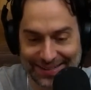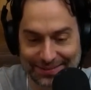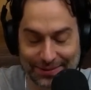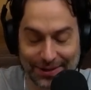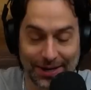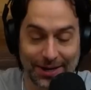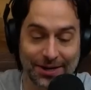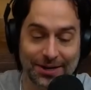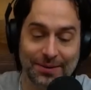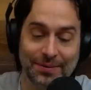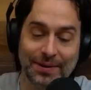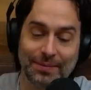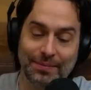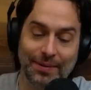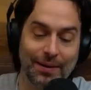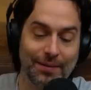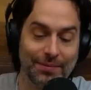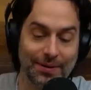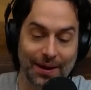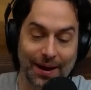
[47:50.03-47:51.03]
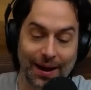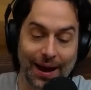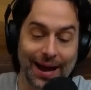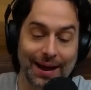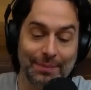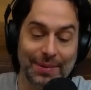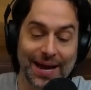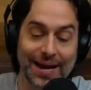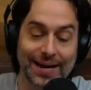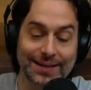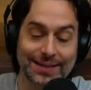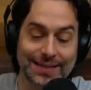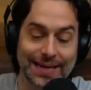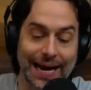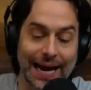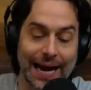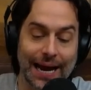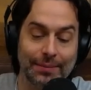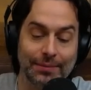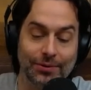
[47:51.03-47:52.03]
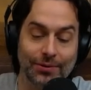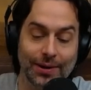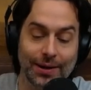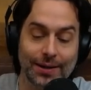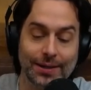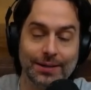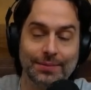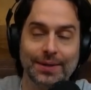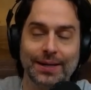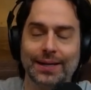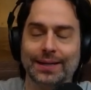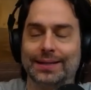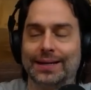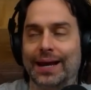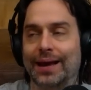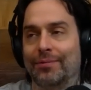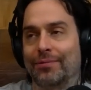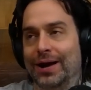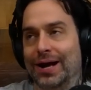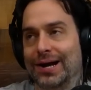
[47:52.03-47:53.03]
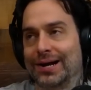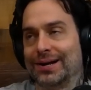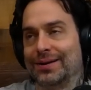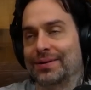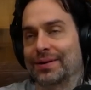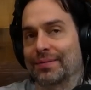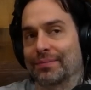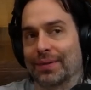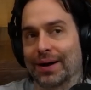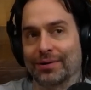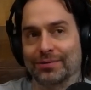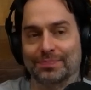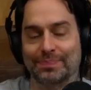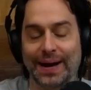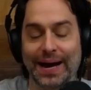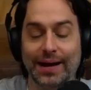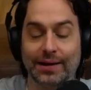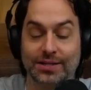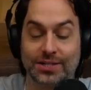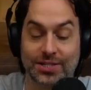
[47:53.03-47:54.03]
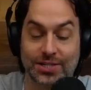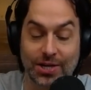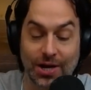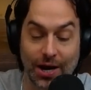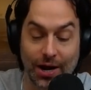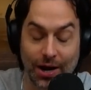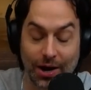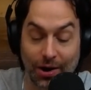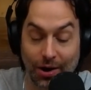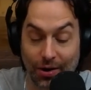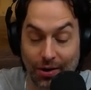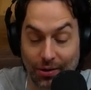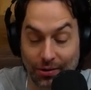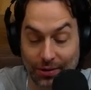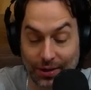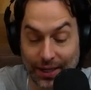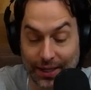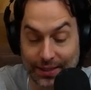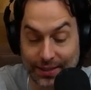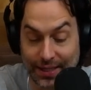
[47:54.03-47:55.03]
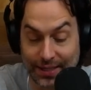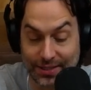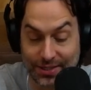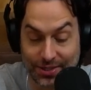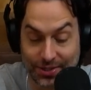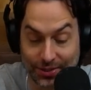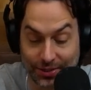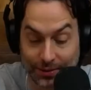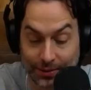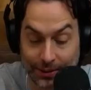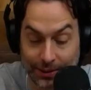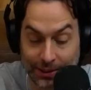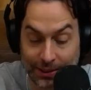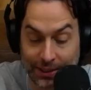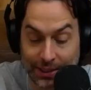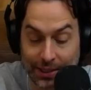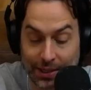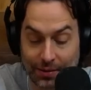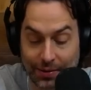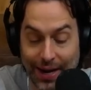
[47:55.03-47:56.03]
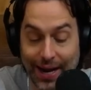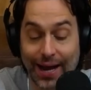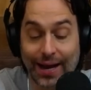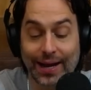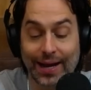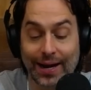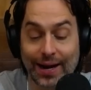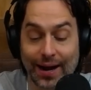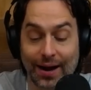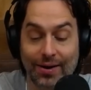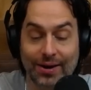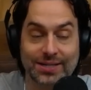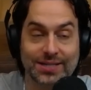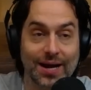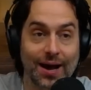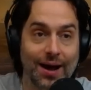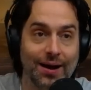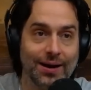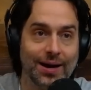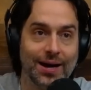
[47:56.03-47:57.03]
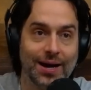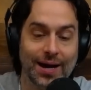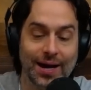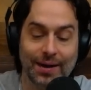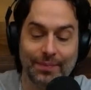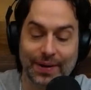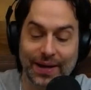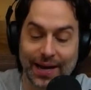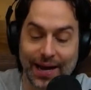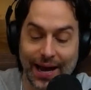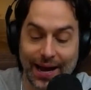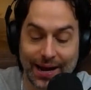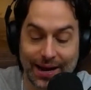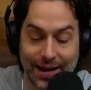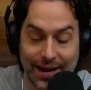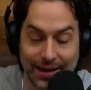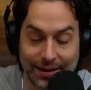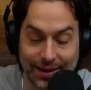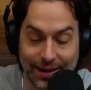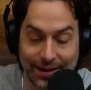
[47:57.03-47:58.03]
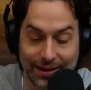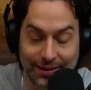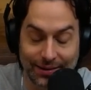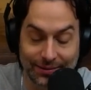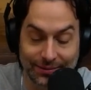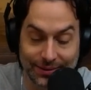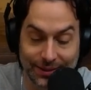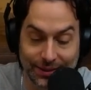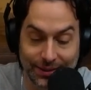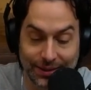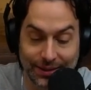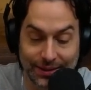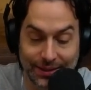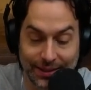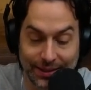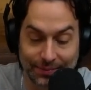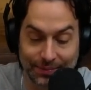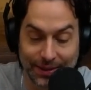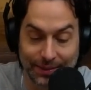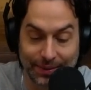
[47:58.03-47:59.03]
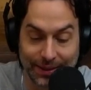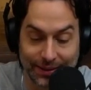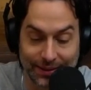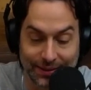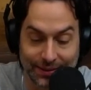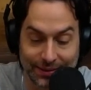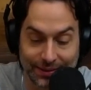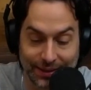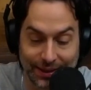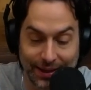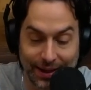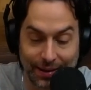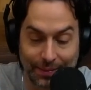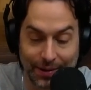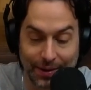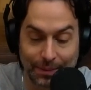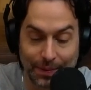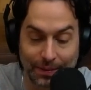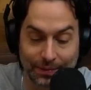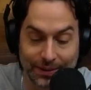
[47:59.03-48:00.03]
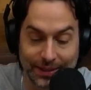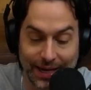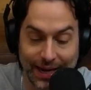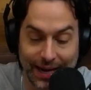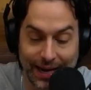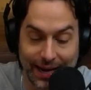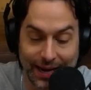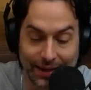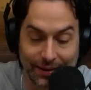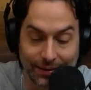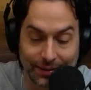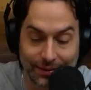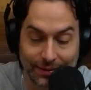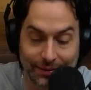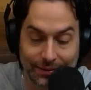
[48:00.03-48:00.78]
Welcome to Mumble. I'm out of time, and welcome to the time. Welcome to Mumble. So like a days ago. Well, you know, it's all good, but I got, you know, he didn't tell me about the how many people died.